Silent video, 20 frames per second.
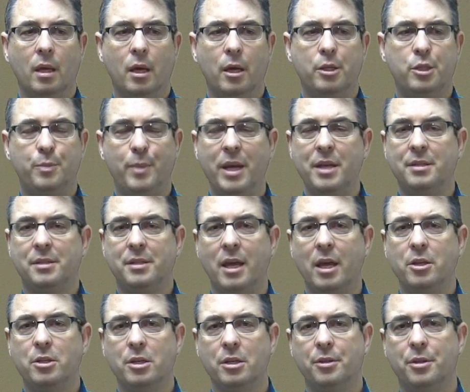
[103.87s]
space
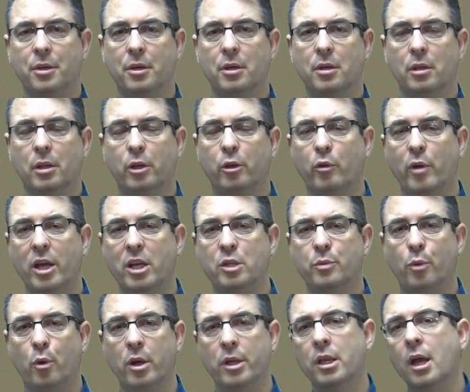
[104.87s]
station at the Lagrange
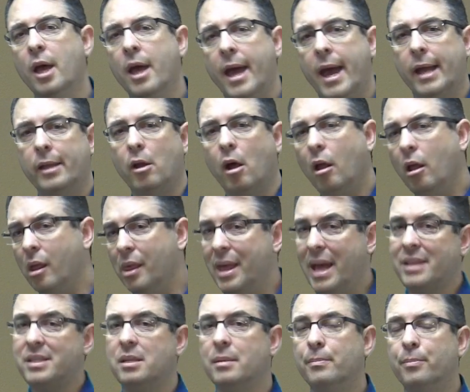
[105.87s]
point, and all of
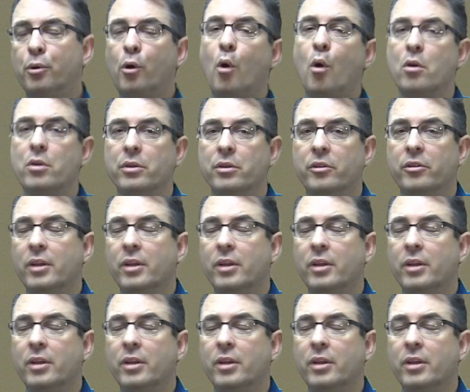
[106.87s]
that's important.